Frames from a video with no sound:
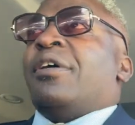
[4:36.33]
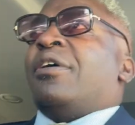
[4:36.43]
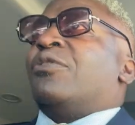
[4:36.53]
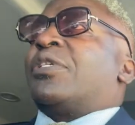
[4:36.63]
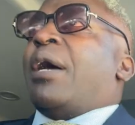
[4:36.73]

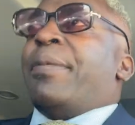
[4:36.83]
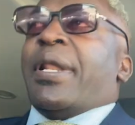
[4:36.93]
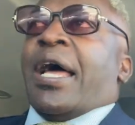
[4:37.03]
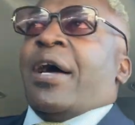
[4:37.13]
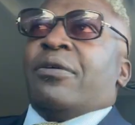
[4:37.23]
who's coming
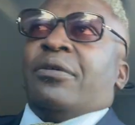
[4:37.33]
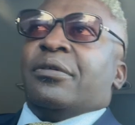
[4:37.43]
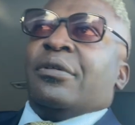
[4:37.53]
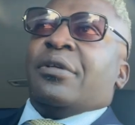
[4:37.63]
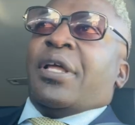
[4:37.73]
out
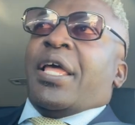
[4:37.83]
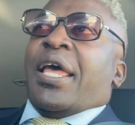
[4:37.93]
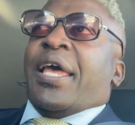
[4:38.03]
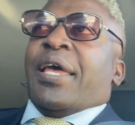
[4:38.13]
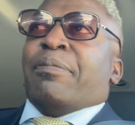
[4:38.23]

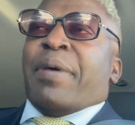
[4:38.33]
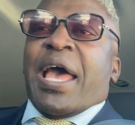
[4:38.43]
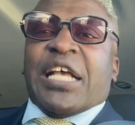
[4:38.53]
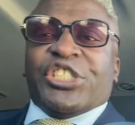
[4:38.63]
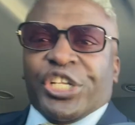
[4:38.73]
and
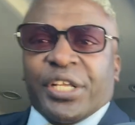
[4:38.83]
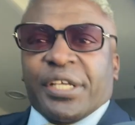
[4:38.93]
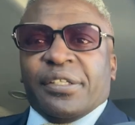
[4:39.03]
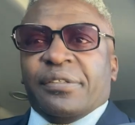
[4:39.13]
bashing it.